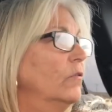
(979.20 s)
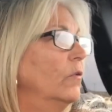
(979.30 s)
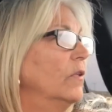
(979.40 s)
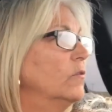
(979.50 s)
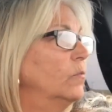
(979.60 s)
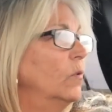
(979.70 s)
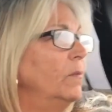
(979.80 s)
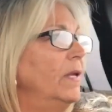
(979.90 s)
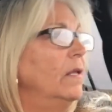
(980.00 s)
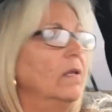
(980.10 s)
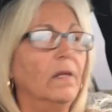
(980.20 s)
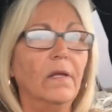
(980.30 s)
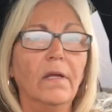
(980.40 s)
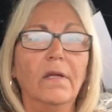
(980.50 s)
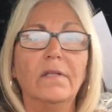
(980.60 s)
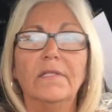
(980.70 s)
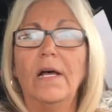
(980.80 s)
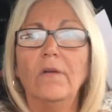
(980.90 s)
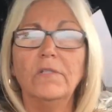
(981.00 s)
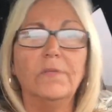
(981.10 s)
So this woman
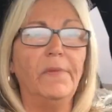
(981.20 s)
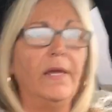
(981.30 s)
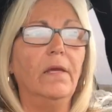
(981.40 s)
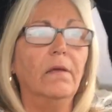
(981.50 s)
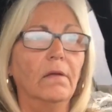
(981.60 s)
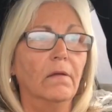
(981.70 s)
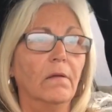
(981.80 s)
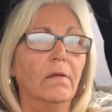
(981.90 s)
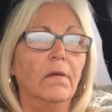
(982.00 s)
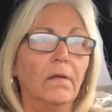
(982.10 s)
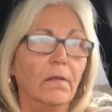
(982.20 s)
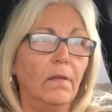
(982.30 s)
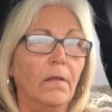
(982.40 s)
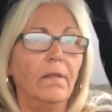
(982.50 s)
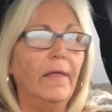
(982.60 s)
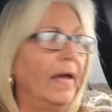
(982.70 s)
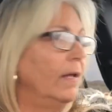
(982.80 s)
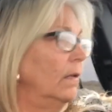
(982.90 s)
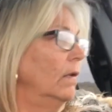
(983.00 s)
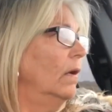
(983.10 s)
tells me that
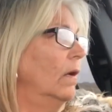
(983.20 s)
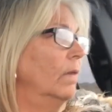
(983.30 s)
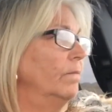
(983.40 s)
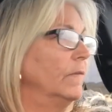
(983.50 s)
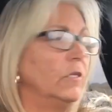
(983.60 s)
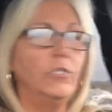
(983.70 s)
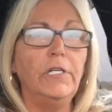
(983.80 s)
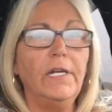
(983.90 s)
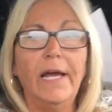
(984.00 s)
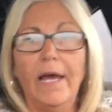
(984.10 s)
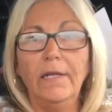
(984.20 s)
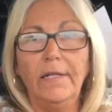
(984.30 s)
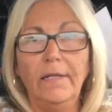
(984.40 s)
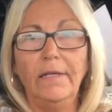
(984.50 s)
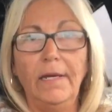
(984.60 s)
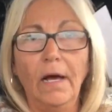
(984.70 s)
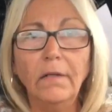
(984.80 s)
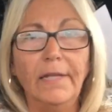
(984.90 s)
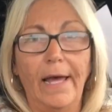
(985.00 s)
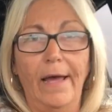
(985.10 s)
she got
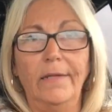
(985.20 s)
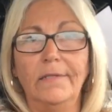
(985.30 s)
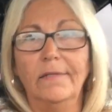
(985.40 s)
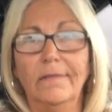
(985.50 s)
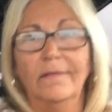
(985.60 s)
yelled at,